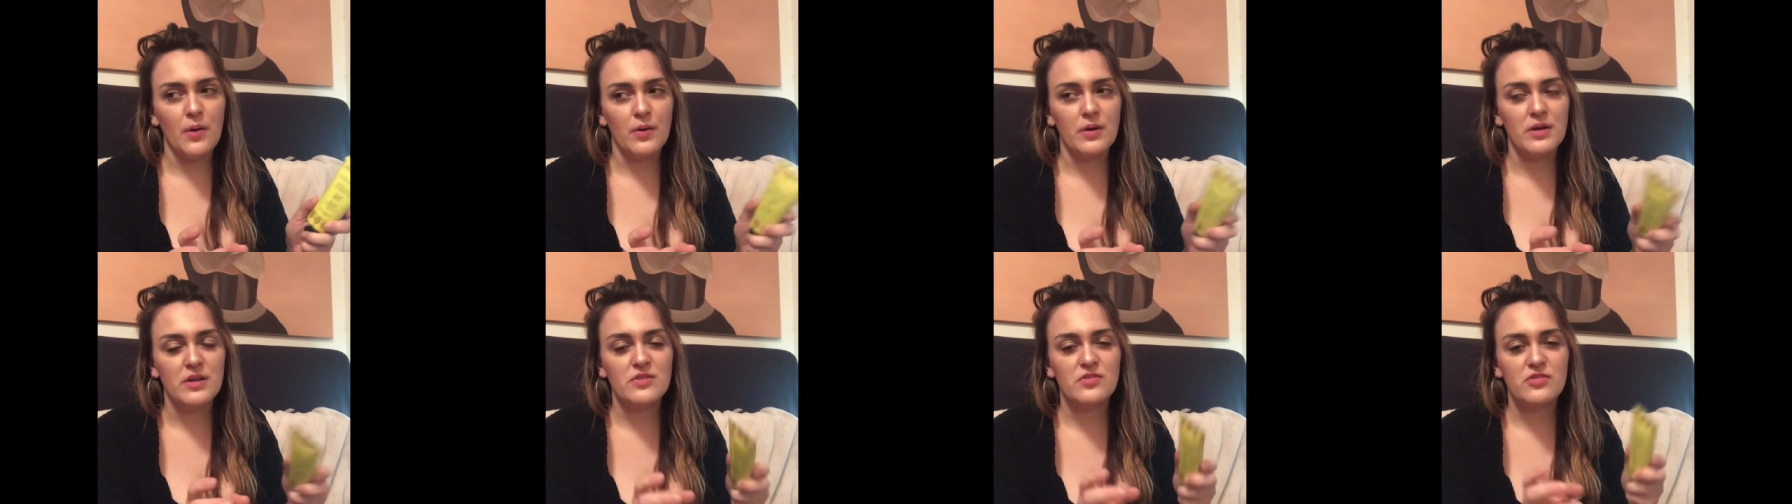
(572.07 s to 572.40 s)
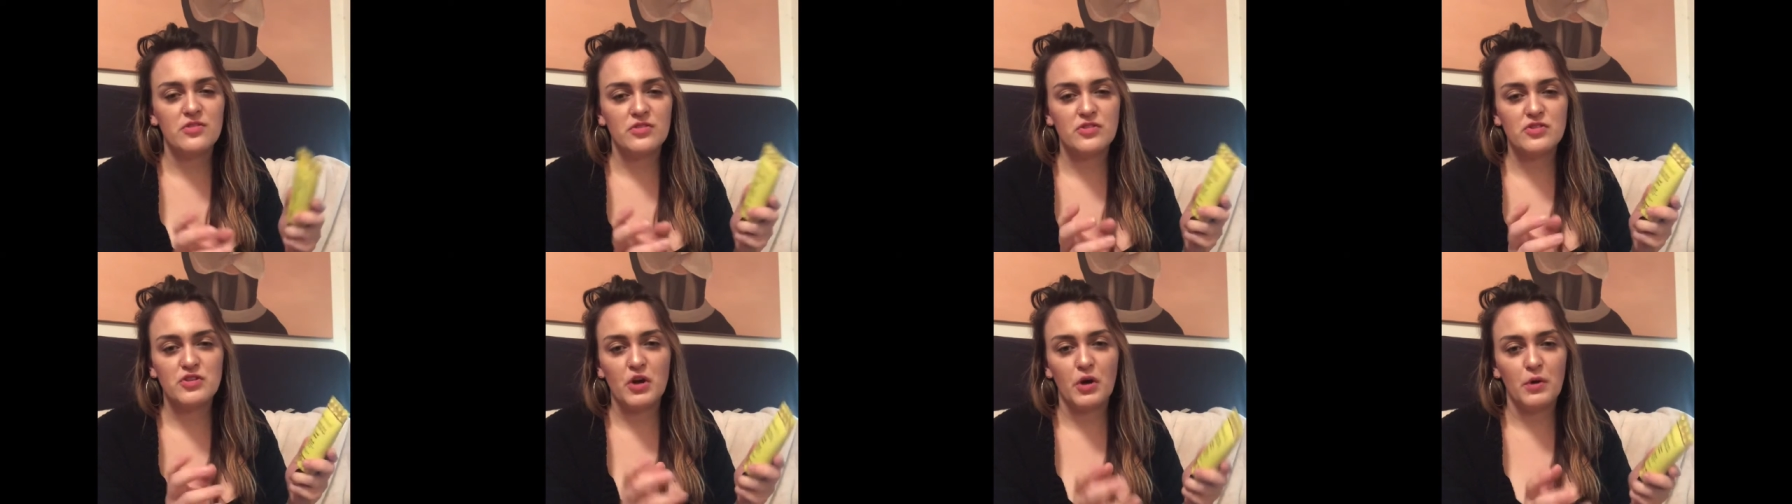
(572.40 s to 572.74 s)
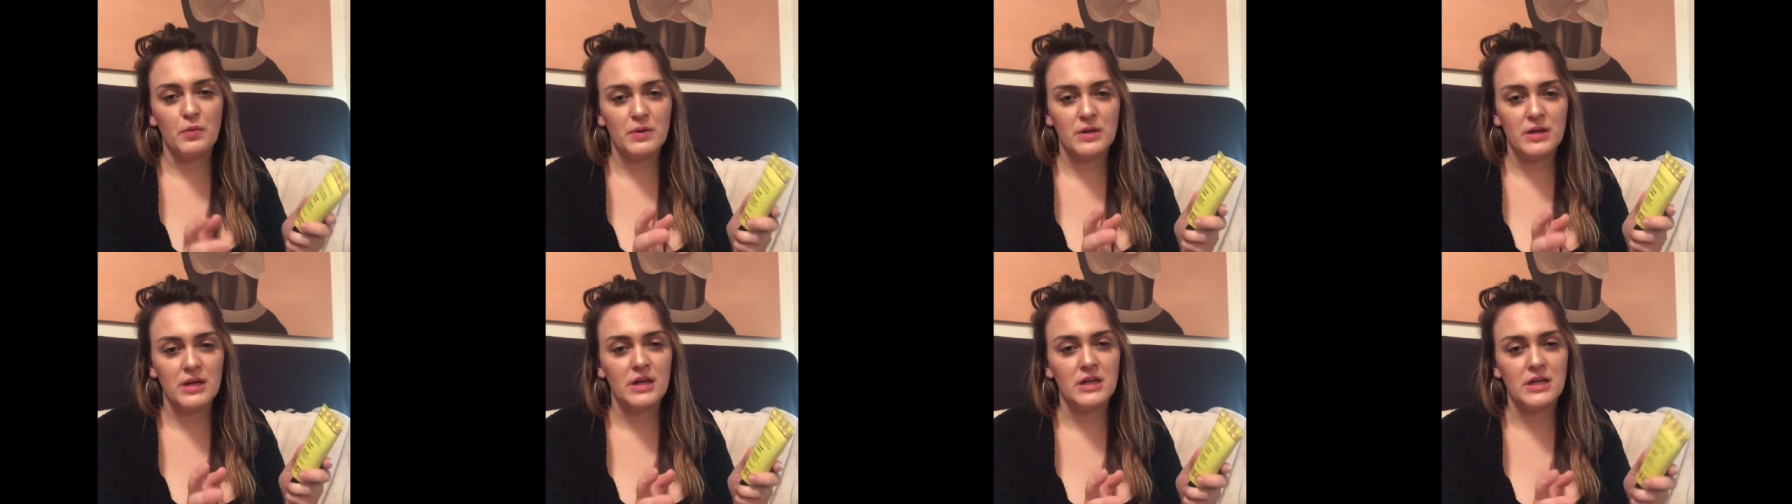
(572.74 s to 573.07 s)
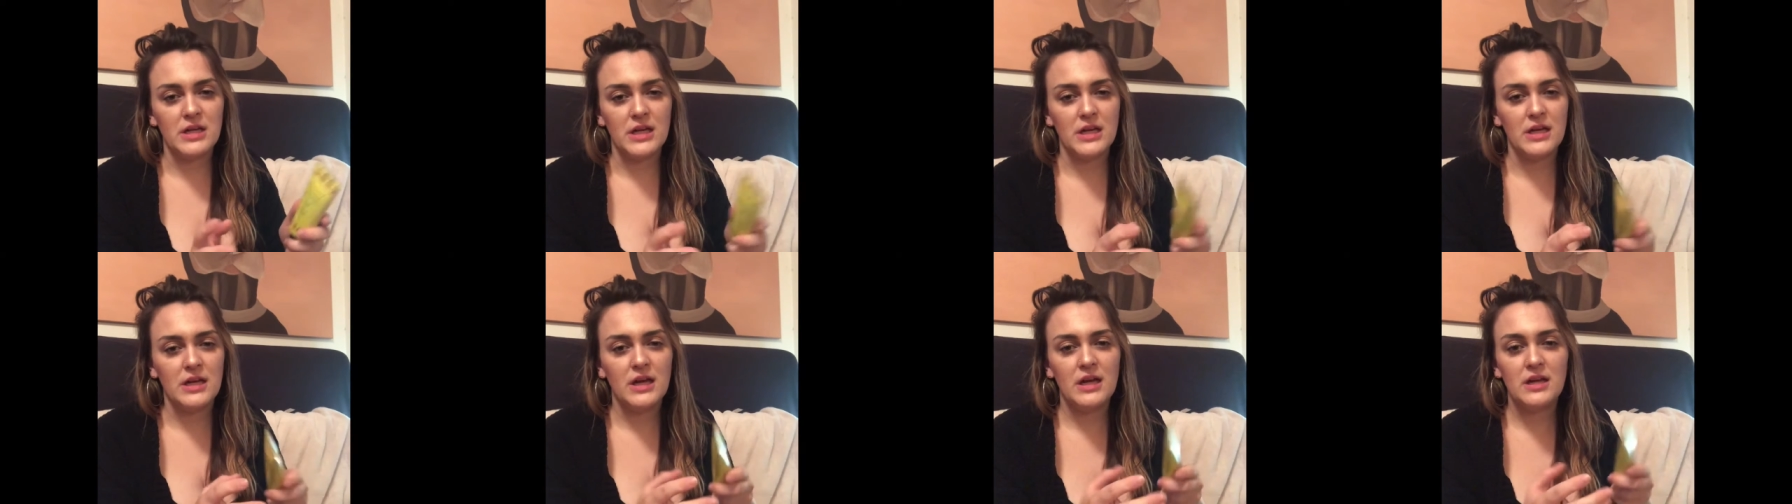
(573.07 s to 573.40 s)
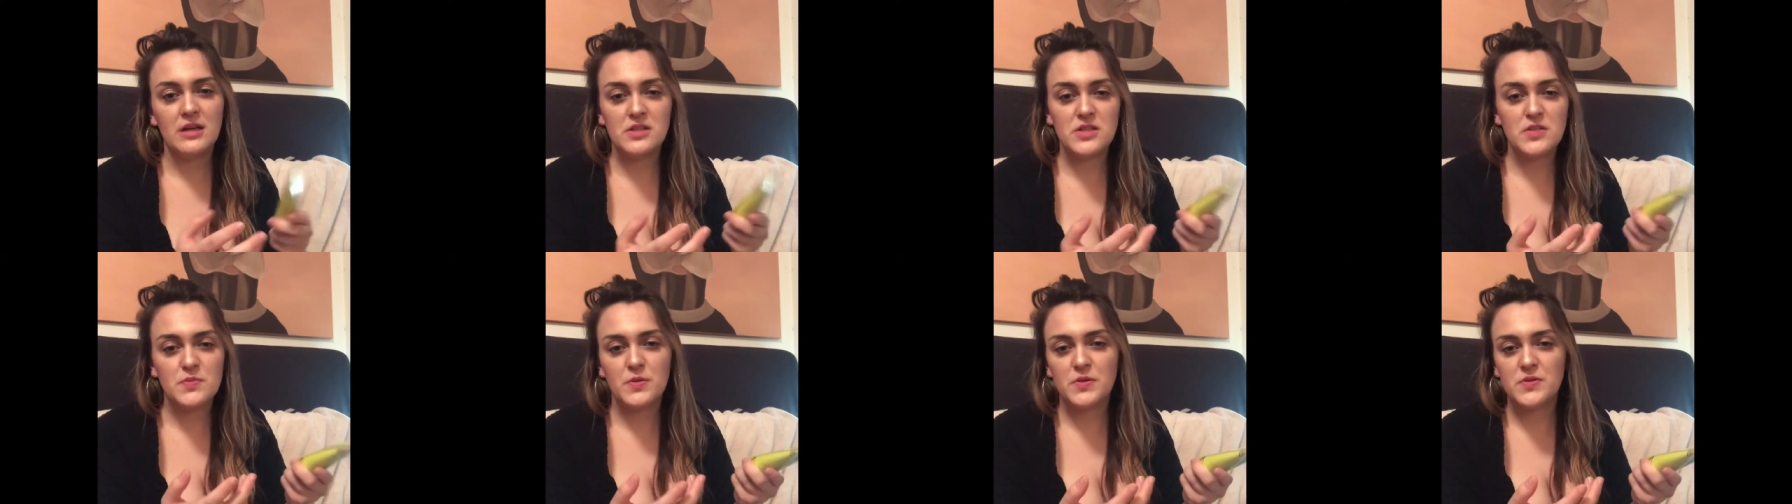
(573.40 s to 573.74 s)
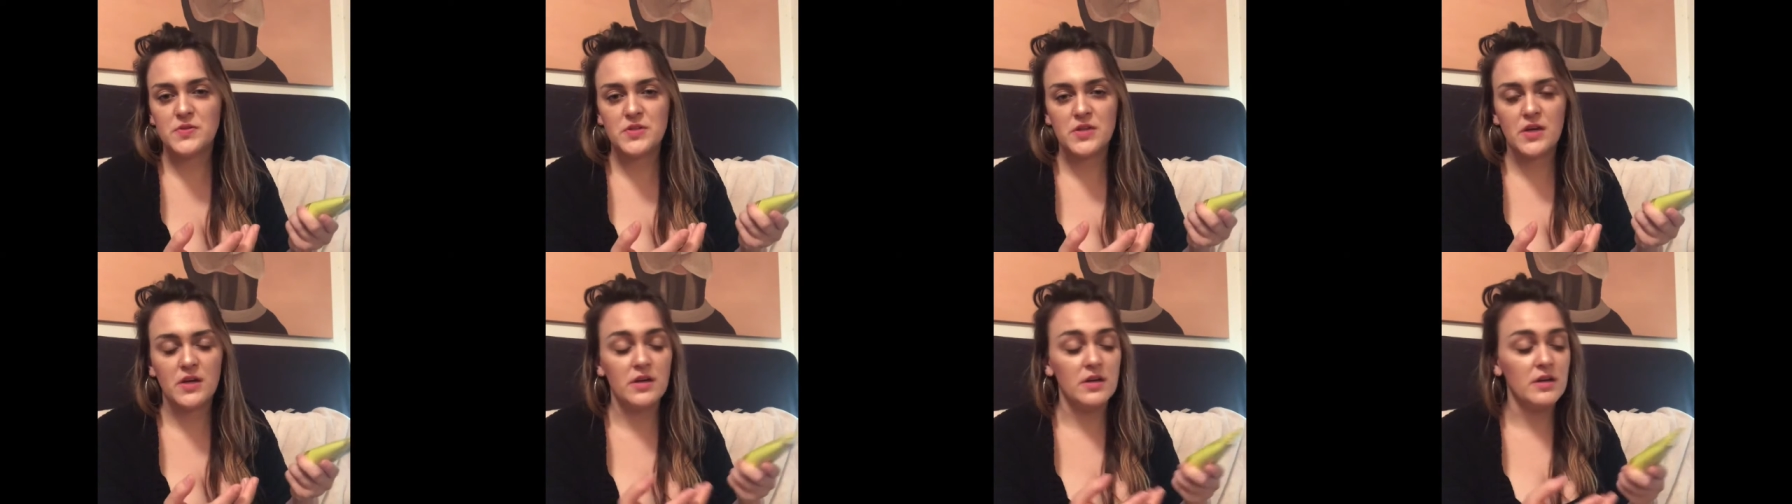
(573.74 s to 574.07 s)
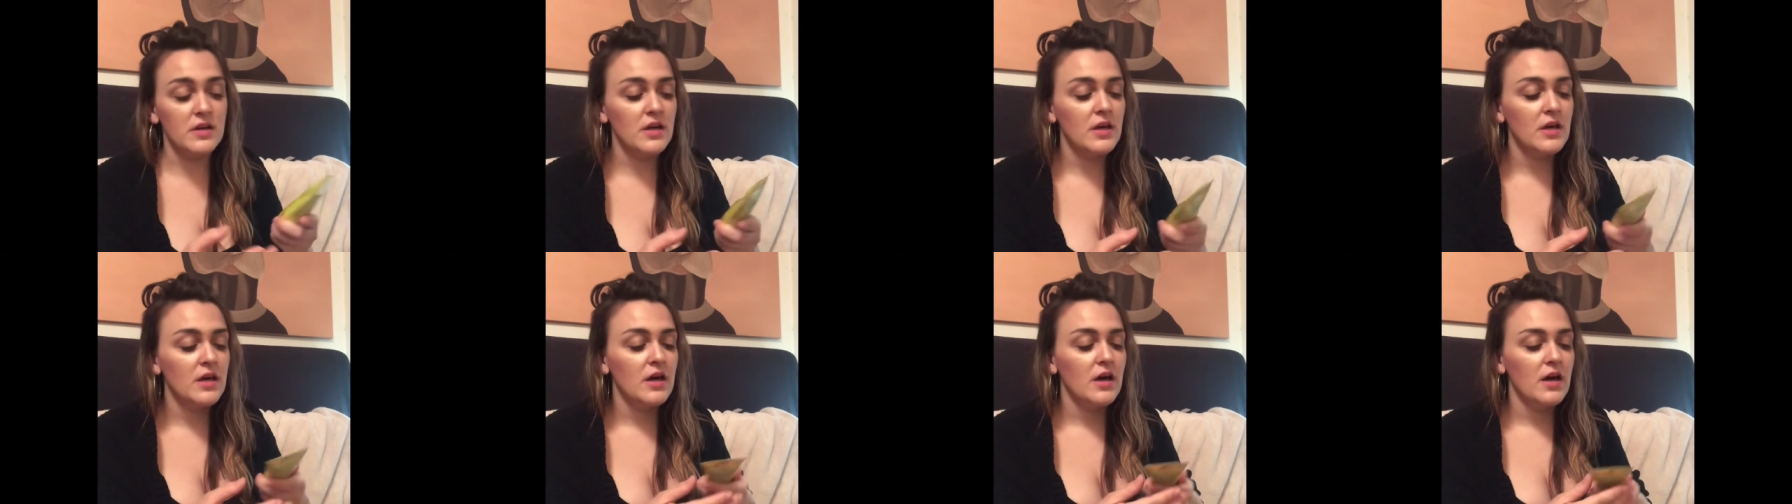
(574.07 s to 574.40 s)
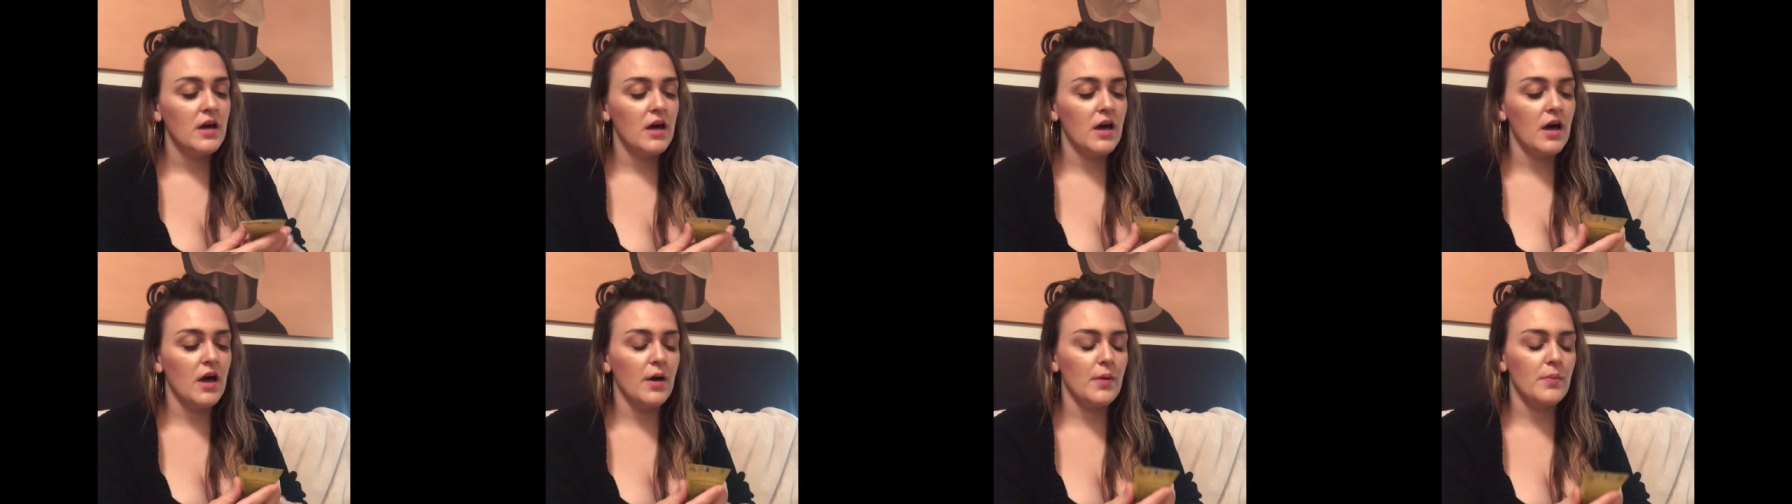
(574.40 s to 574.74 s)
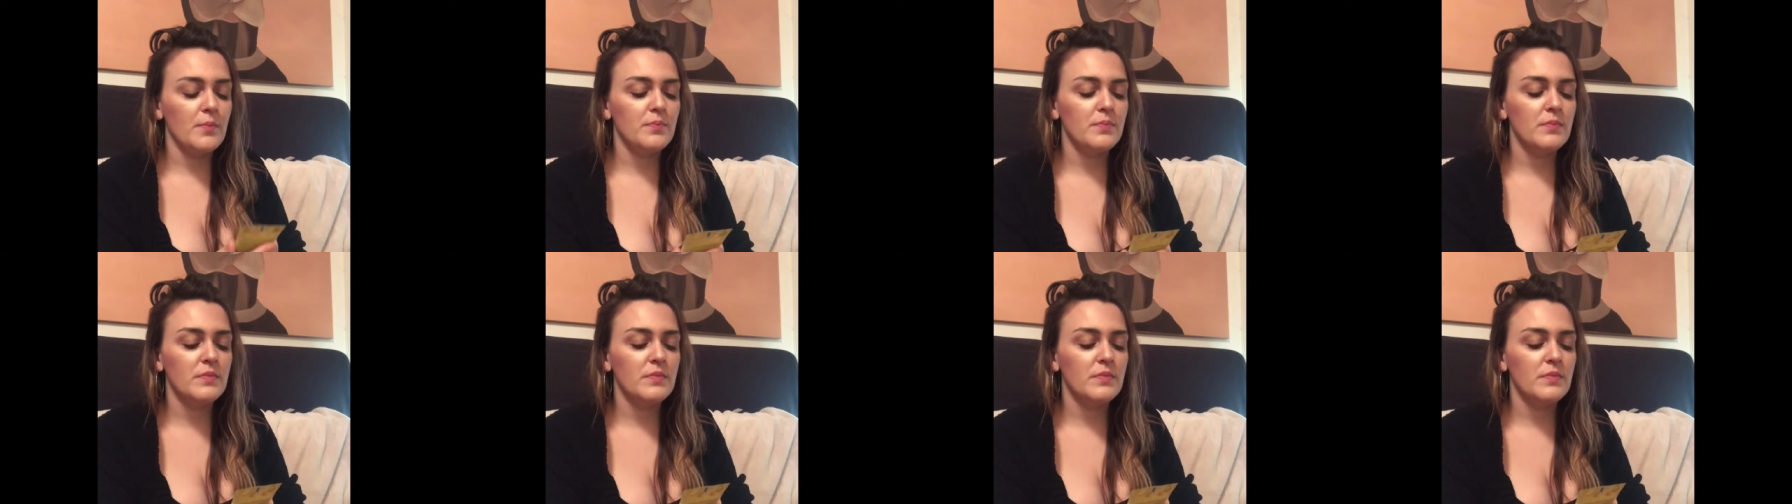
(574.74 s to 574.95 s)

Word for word: and it's just coconutty and it smells good. Um,